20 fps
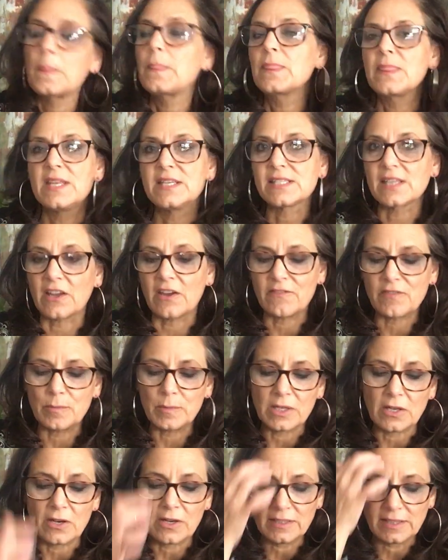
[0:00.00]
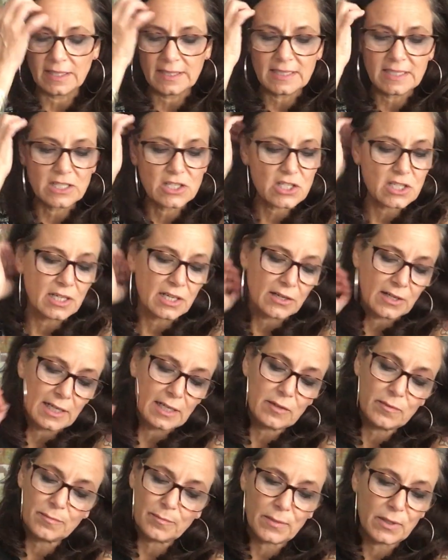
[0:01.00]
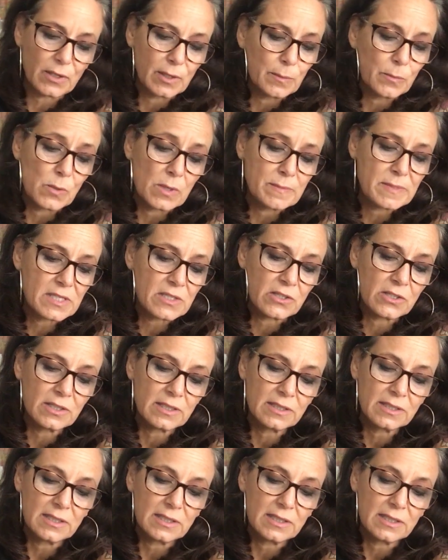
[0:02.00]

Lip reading: This I got from an online dictionary, Merriam-Webster.